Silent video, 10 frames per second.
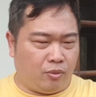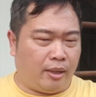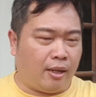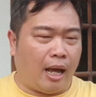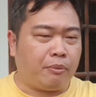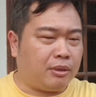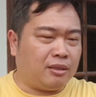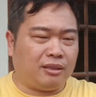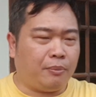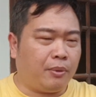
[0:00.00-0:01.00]
yeah, after
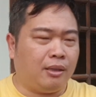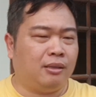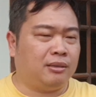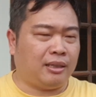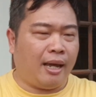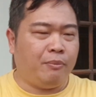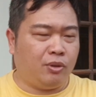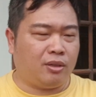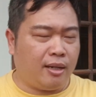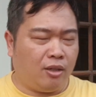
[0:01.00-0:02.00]
several times you
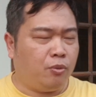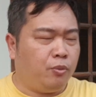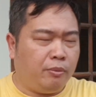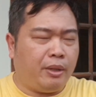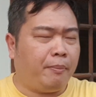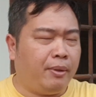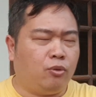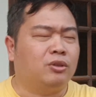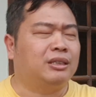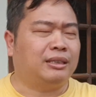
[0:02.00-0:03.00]
try, you will be able
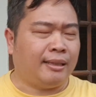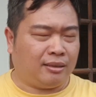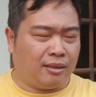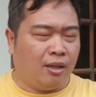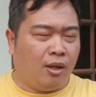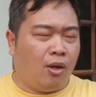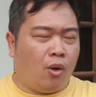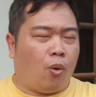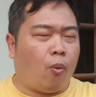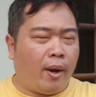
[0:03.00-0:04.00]
to sense
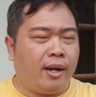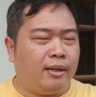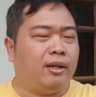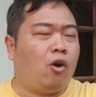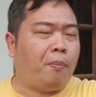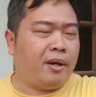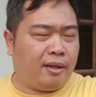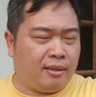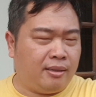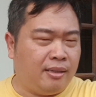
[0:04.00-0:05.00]
where the
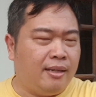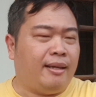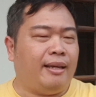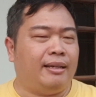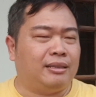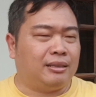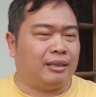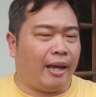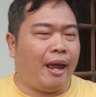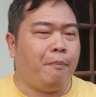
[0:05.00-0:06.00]
opponent is
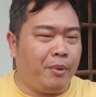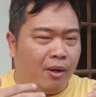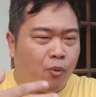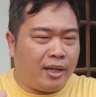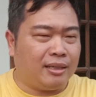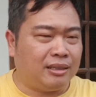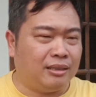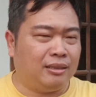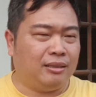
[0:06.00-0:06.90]
aiming with his